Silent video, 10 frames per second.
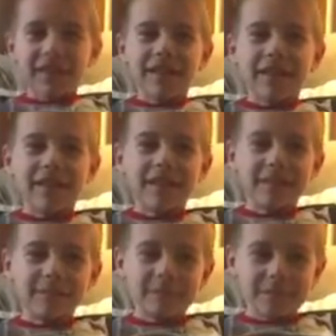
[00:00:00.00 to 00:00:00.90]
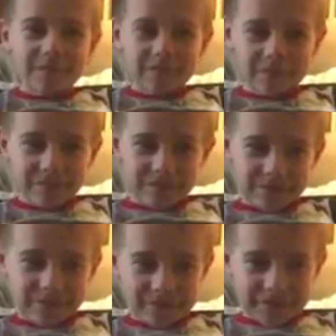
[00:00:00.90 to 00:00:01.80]

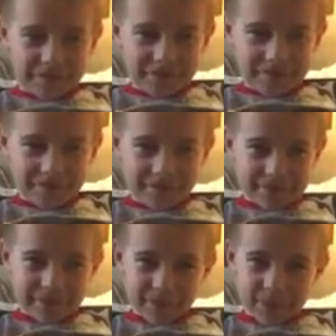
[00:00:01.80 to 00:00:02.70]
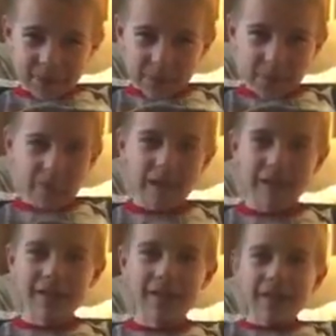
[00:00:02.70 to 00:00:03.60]
Um,
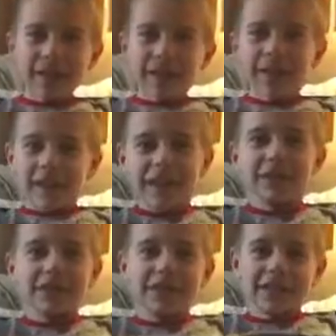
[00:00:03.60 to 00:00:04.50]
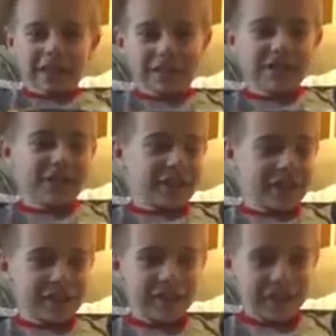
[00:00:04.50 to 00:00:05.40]
well, I'm excited to go to
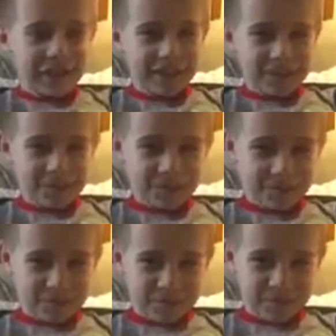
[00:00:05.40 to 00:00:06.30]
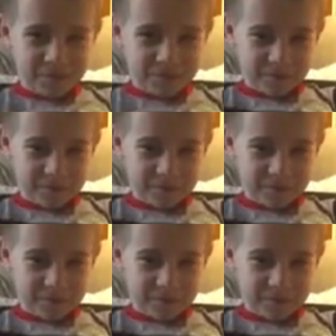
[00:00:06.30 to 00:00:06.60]
Helium. Yeah